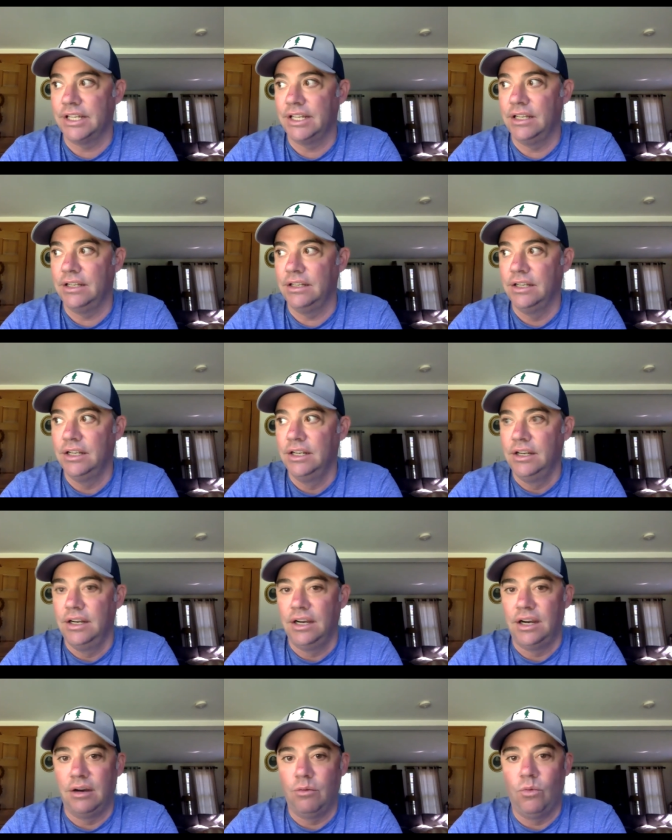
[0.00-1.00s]
And
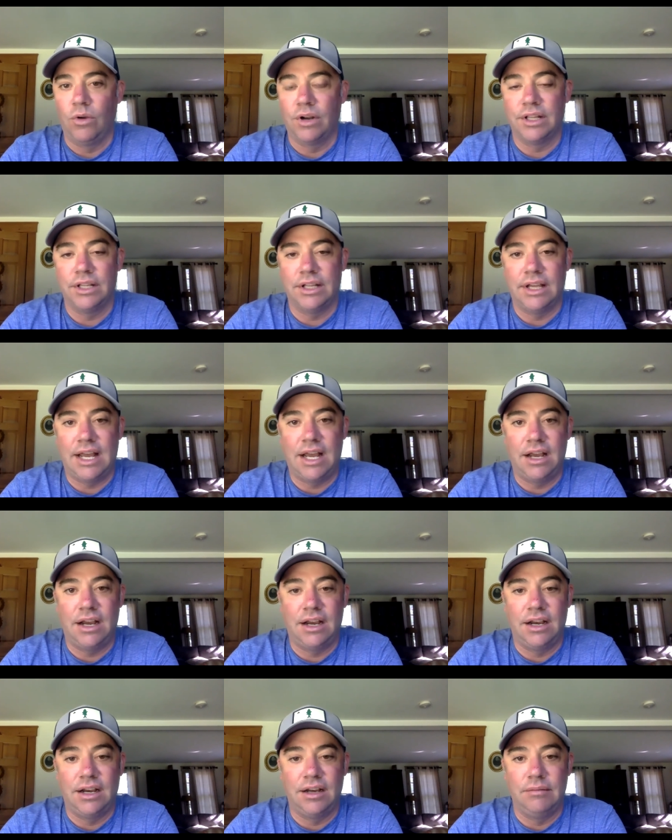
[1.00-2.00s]
one of
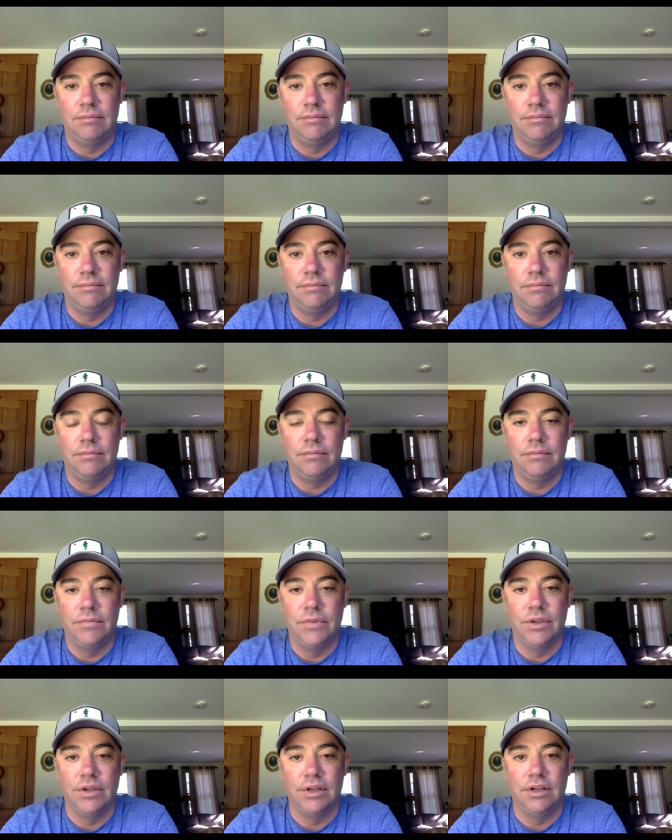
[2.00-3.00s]

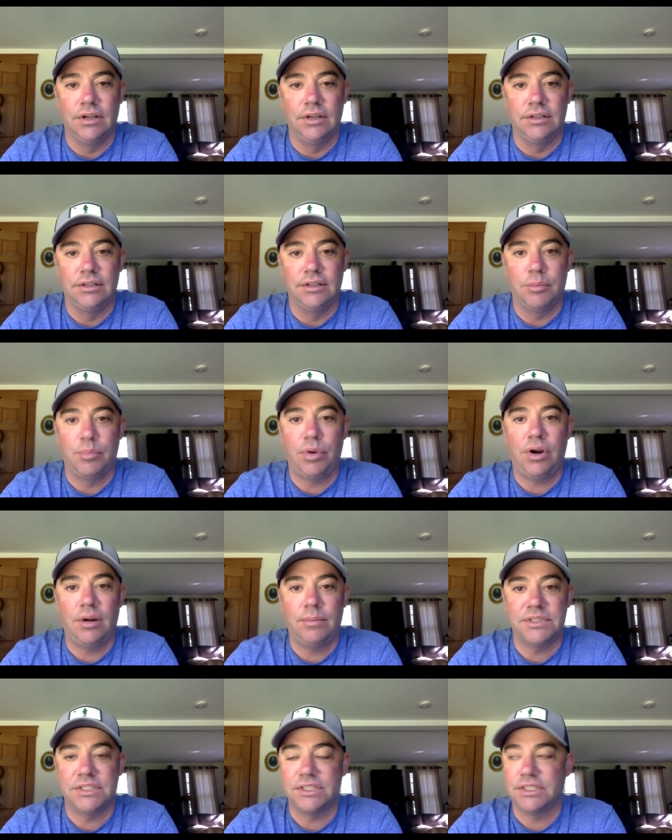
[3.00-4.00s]
the
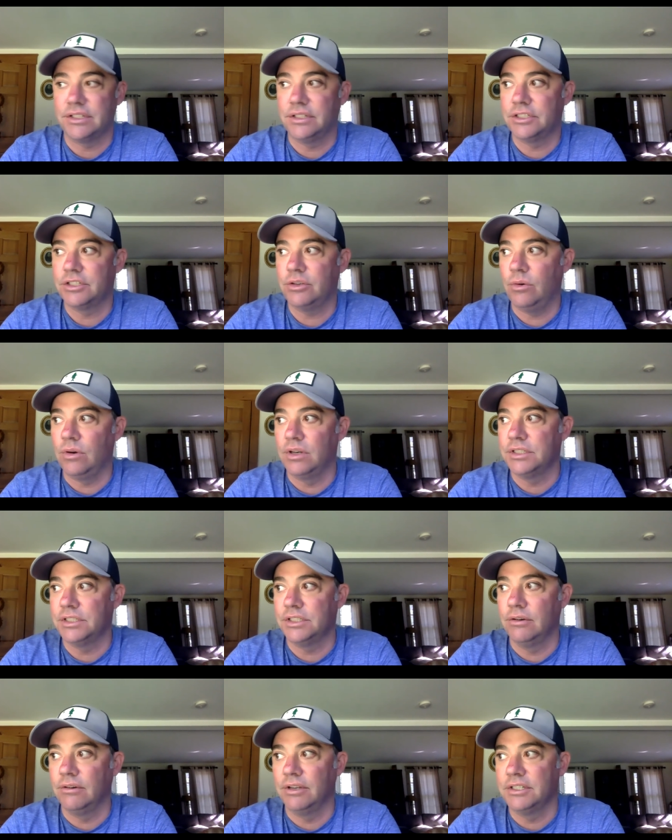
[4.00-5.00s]
purposes of this course
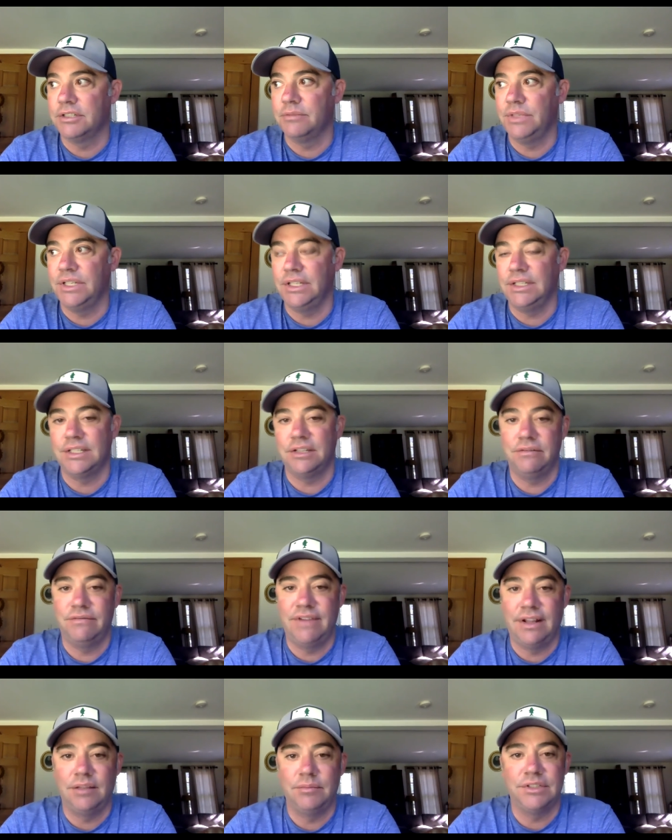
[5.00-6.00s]
is going to be to
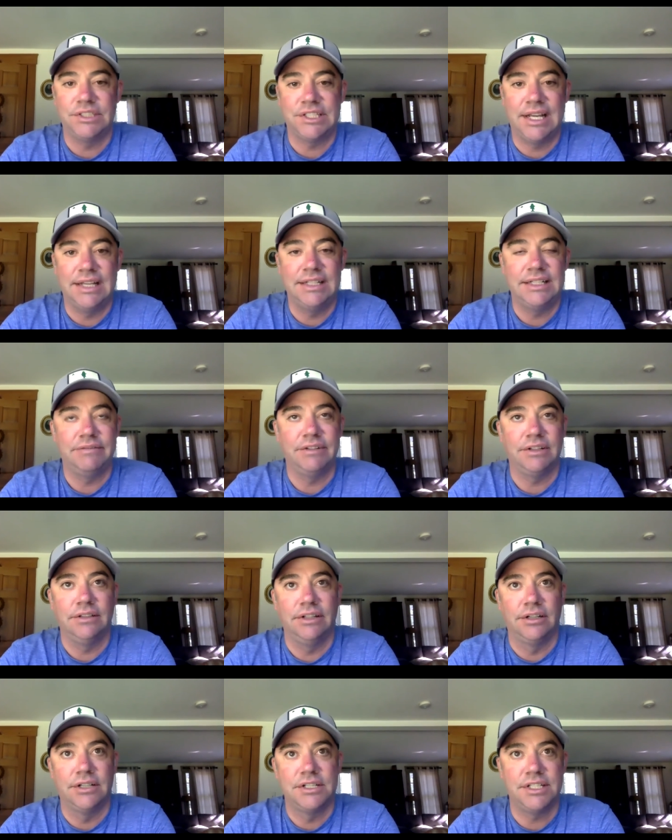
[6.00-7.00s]
develop your scientific
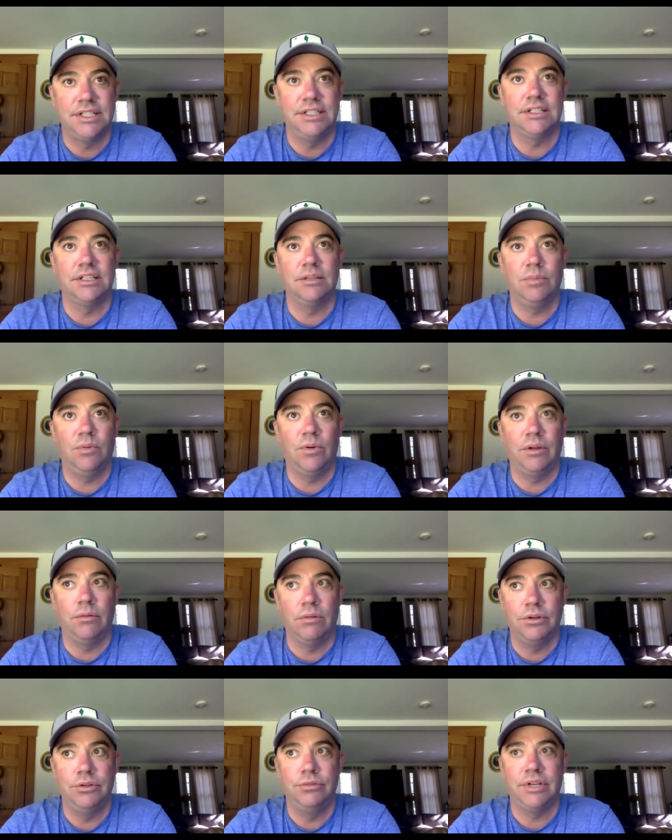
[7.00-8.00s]
literacy to the point
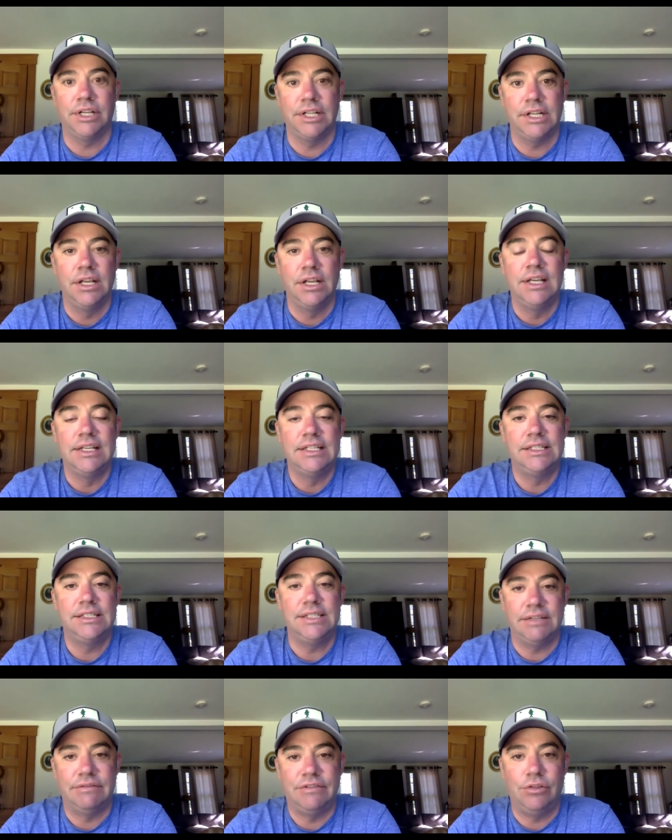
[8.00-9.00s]
where you can
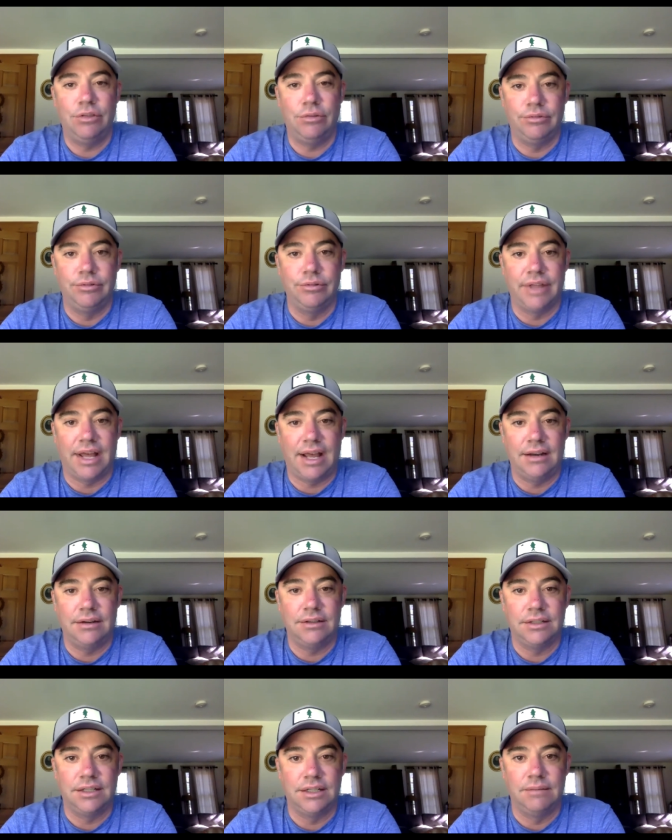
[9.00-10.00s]
sift through that.
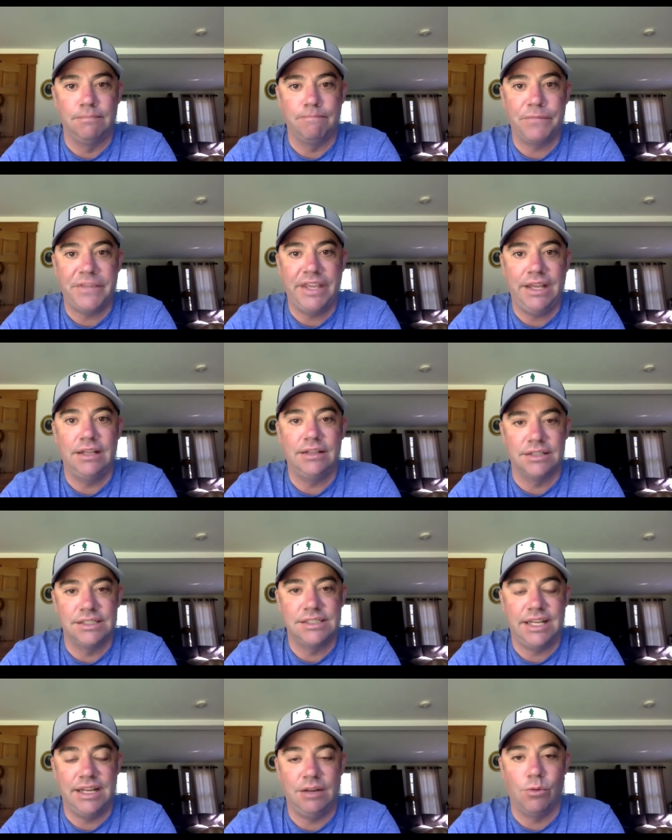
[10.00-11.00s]
And it does
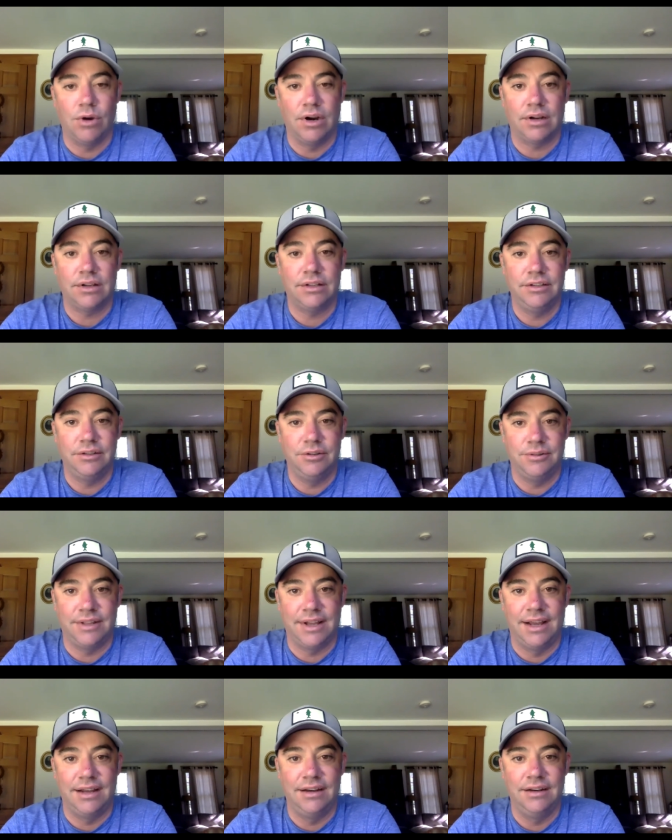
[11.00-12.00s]
take work to do that.